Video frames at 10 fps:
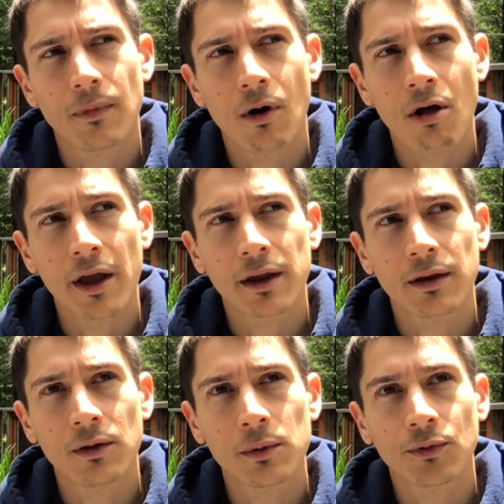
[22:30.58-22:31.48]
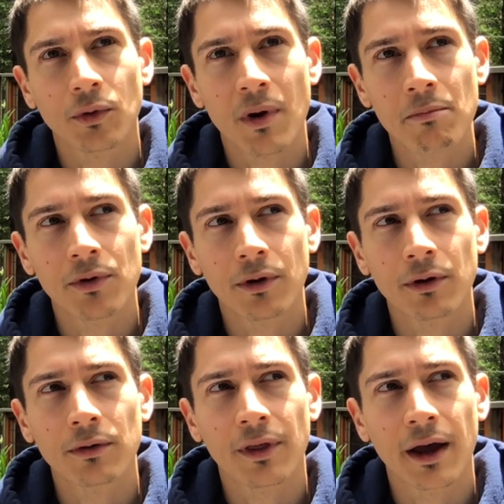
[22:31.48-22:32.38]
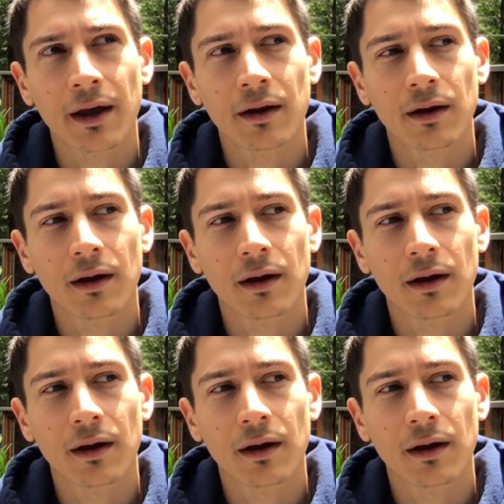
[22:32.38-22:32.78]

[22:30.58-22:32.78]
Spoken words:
all I can do is remember that